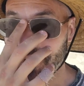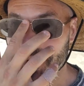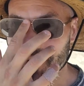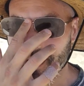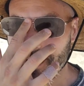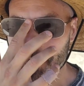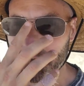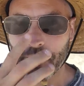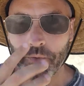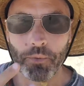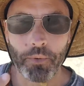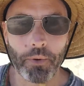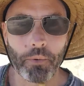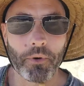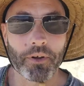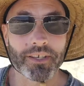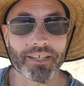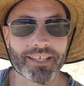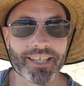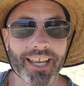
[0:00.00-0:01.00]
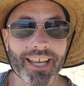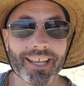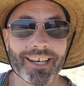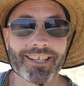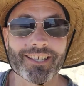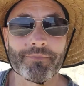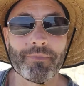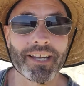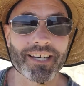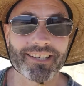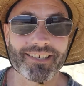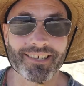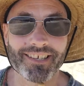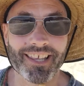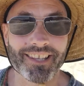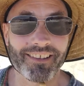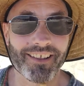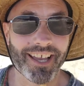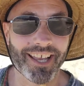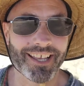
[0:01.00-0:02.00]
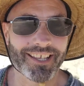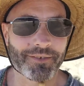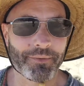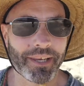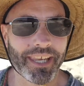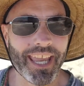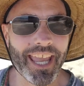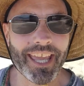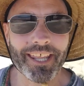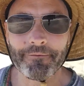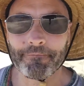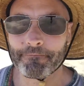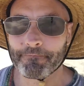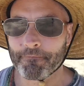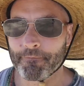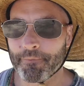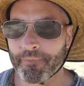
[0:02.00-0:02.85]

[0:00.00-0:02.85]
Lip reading: are times when we want to take in as much sunlight as we can,